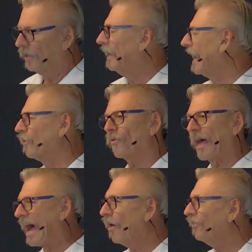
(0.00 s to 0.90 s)
And
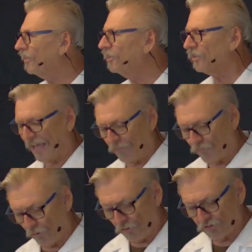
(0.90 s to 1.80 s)
without these, a
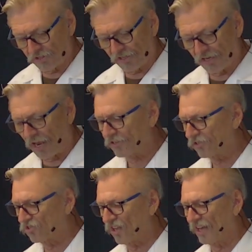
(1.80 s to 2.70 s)
person cannot
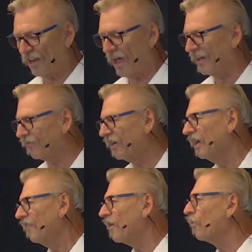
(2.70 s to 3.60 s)
sustain life.
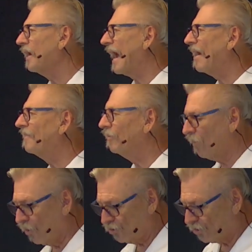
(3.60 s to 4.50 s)
Then we have
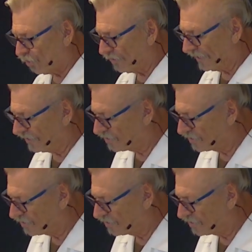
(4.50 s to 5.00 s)
emotional needs.